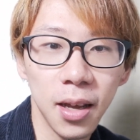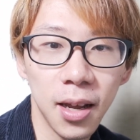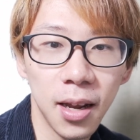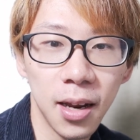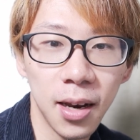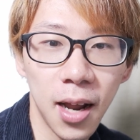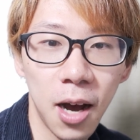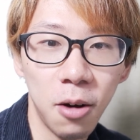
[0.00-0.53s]

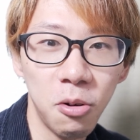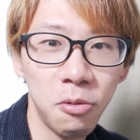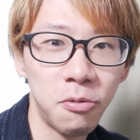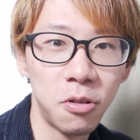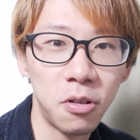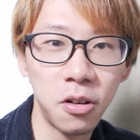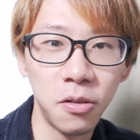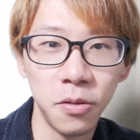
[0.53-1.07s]
And
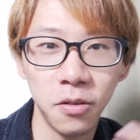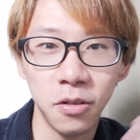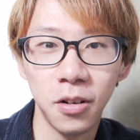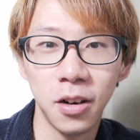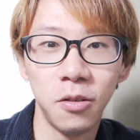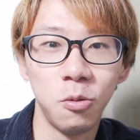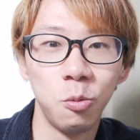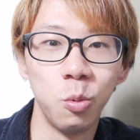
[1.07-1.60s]
however,
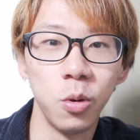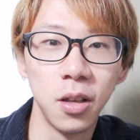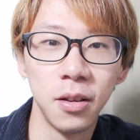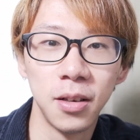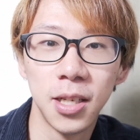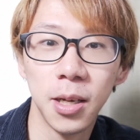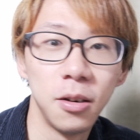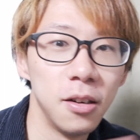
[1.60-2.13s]

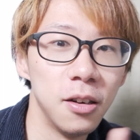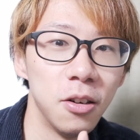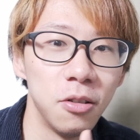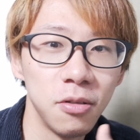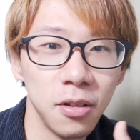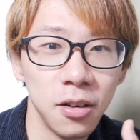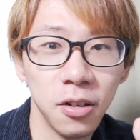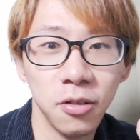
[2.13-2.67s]
we
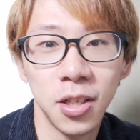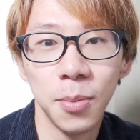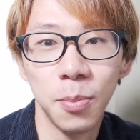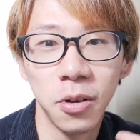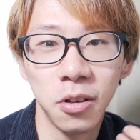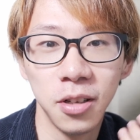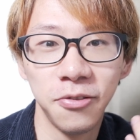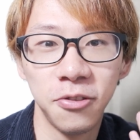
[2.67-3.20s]
know
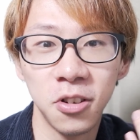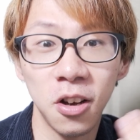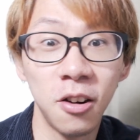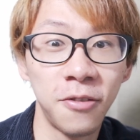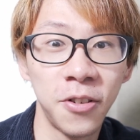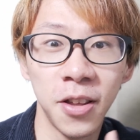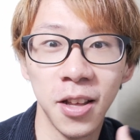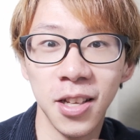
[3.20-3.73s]
typically
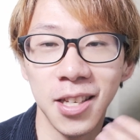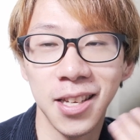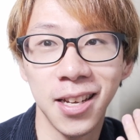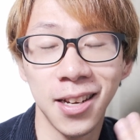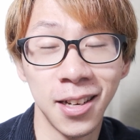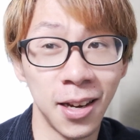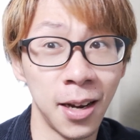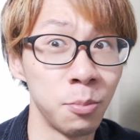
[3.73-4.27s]
photography is
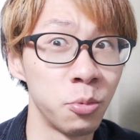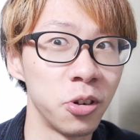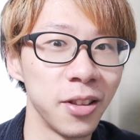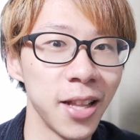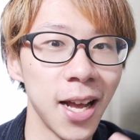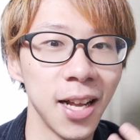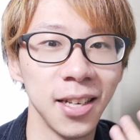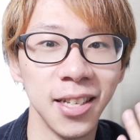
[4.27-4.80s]
capturing
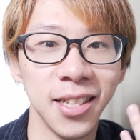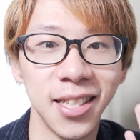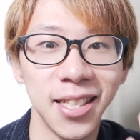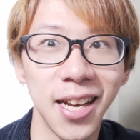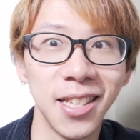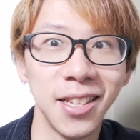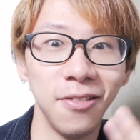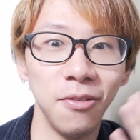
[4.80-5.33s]
that
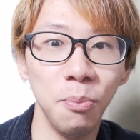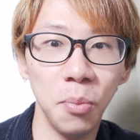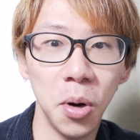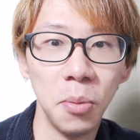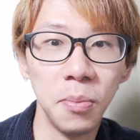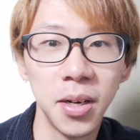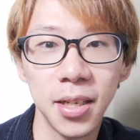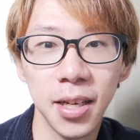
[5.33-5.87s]
decisive
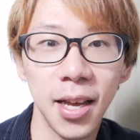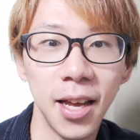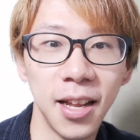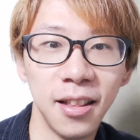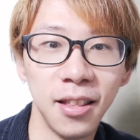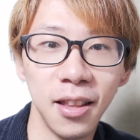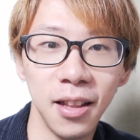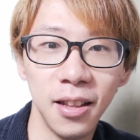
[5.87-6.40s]
moment,
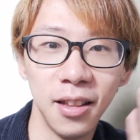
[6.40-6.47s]
and